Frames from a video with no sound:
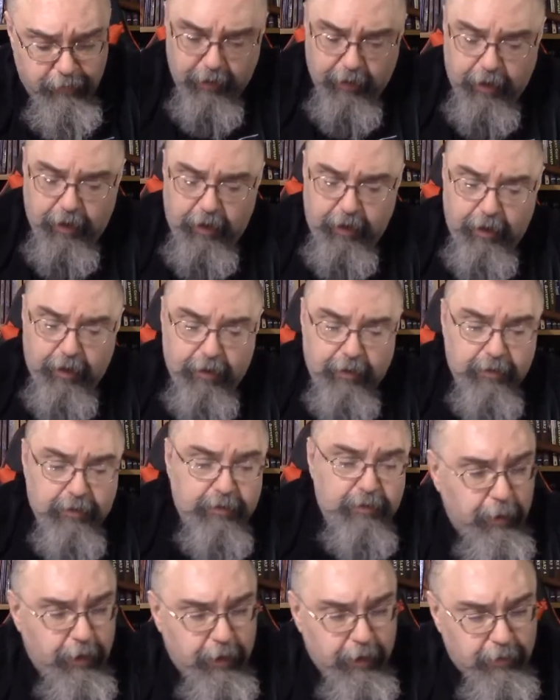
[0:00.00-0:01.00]
and
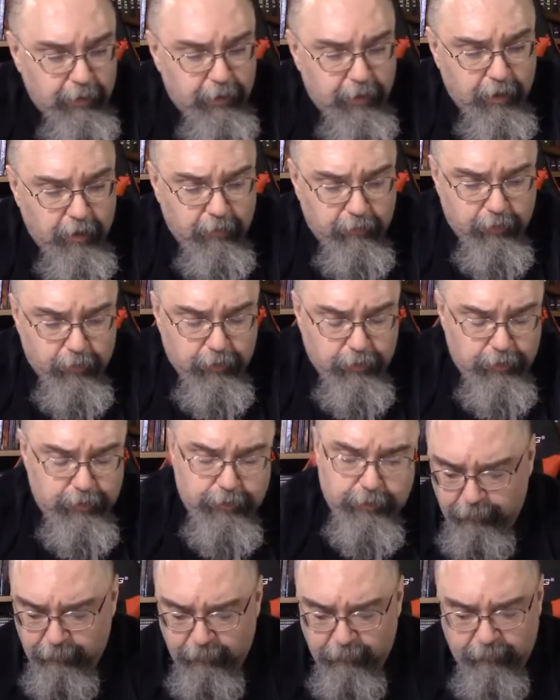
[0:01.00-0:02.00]
it covers
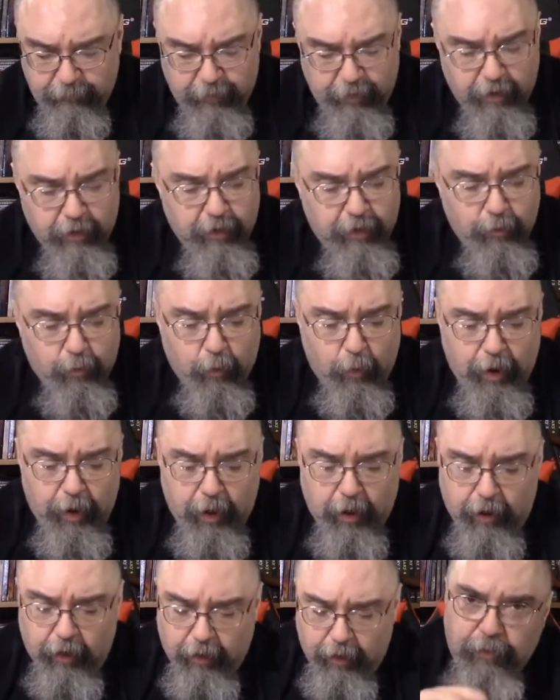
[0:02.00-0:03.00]
very
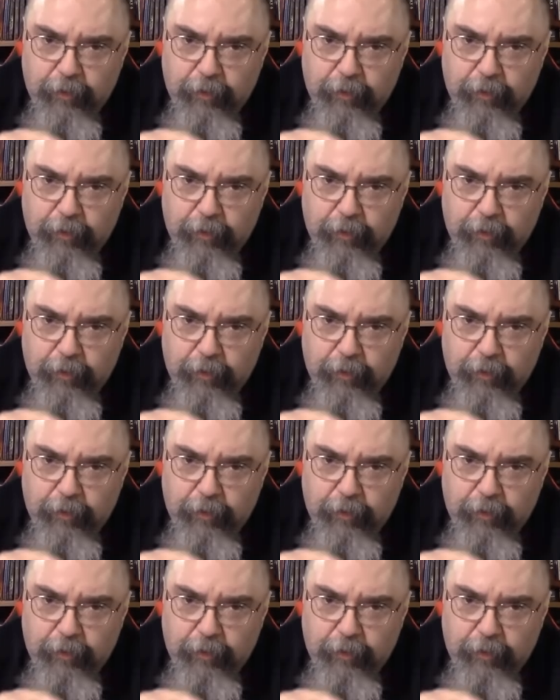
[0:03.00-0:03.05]
well.